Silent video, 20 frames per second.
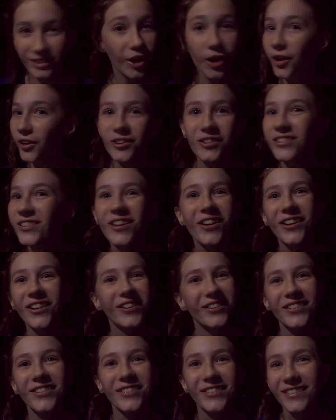No,
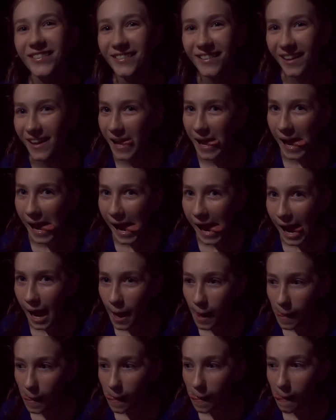no. Is that better than
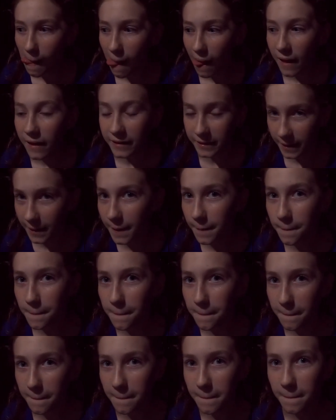onion rings? Yeah.
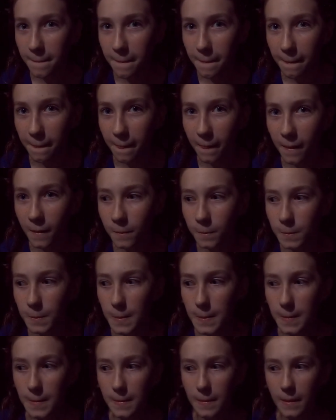Really?
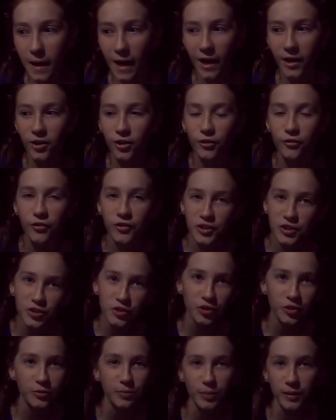I know food's
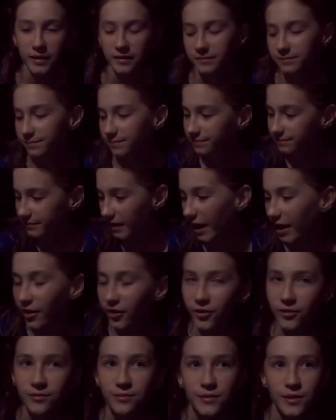good, but I
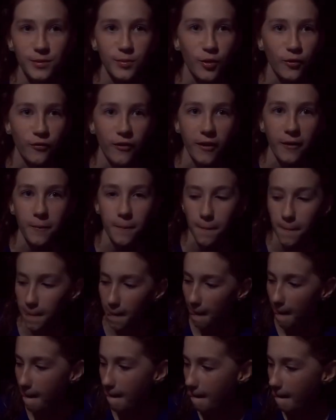know it's more fun.
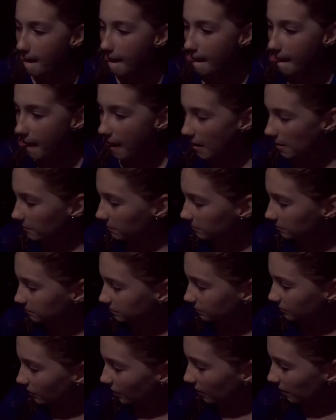All right.
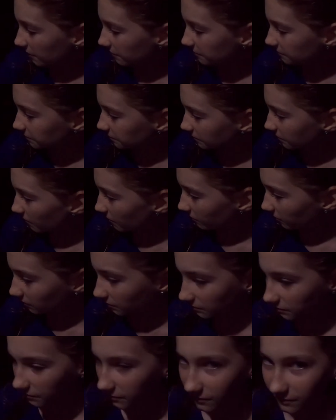Let's get the
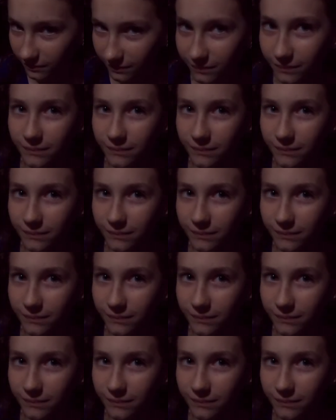burgers, hey?